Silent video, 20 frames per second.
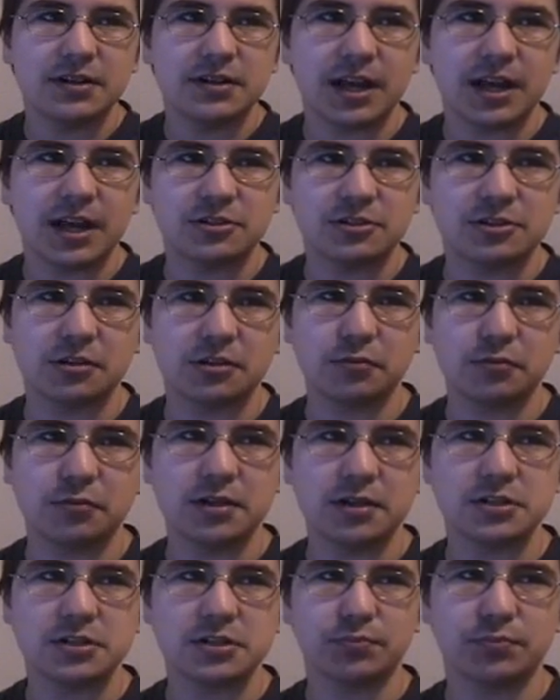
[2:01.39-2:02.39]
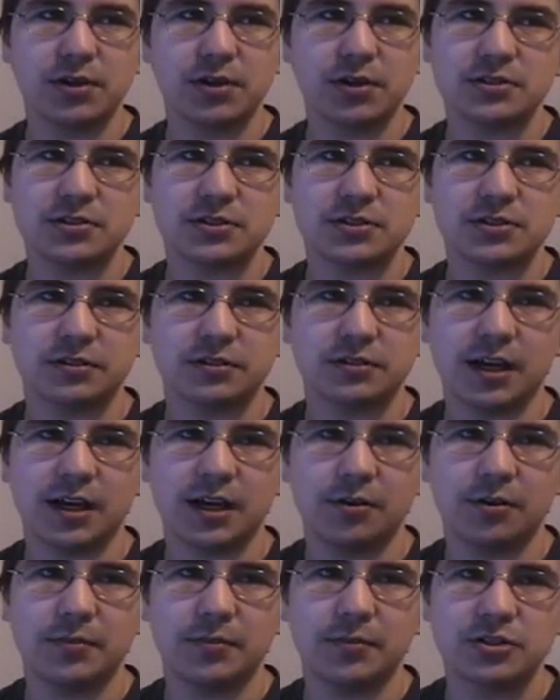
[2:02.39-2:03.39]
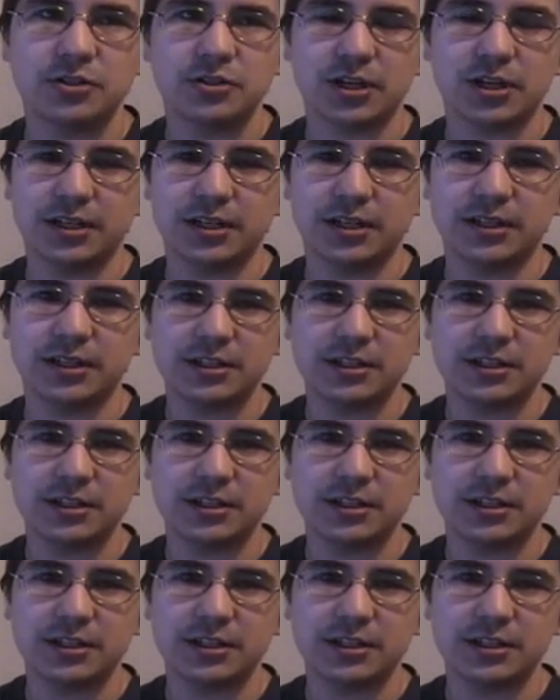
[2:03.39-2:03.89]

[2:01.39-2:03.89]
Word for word: actually really surprised on how much I